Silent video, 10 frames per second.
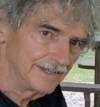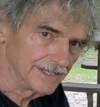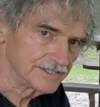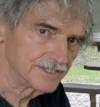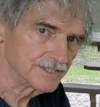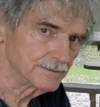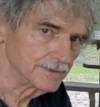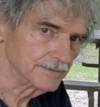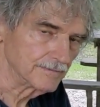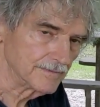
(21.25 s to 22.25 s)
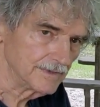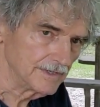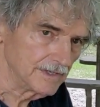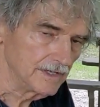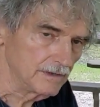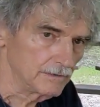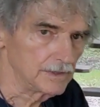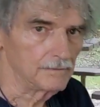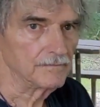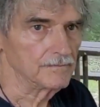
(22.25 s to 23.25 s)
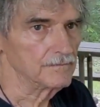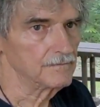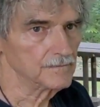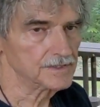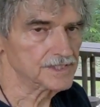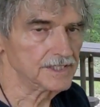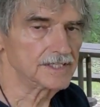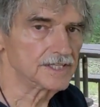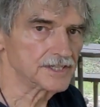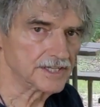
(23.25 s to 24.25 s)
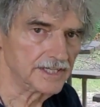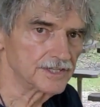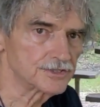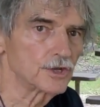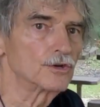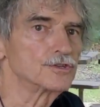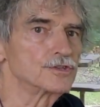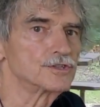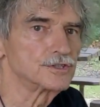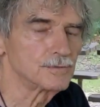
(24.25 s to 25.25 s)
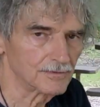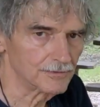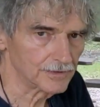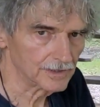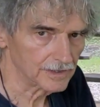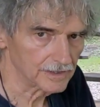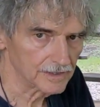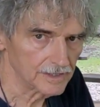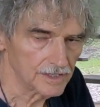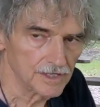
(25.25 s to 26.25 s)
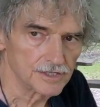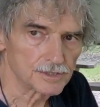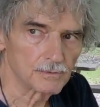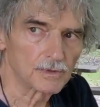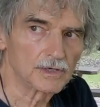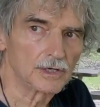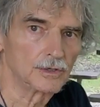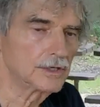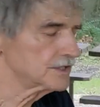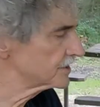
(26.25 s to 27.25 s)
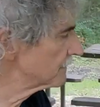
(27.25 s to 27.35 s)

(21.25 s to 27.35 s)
That's this one. Well, the tent doesn't get us super far, so we're going to look at